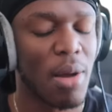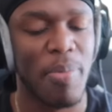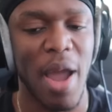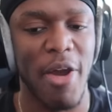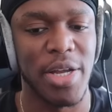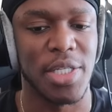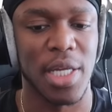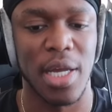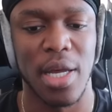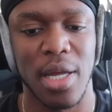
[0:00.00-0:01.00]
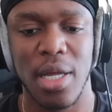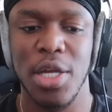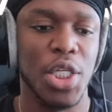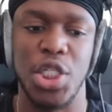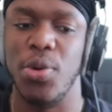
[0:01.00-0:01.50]
compare it to
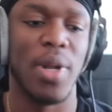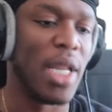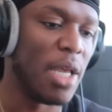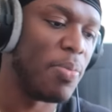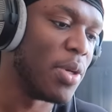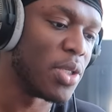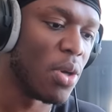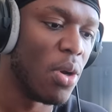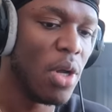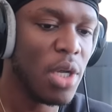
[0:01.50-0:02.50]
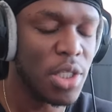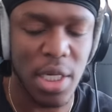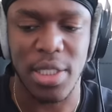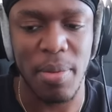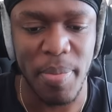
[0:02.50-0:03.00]
Dua Lipa's or
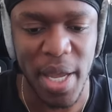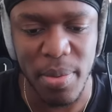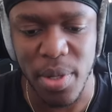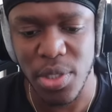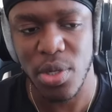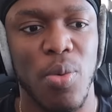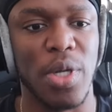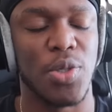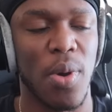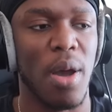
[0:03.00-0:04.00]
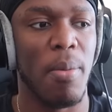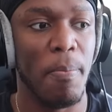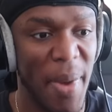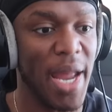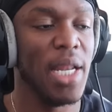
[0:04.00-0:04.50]
Justin Bieber's, which were
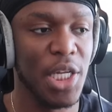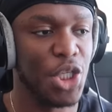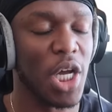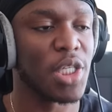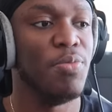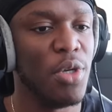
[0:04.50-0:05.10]
mainly just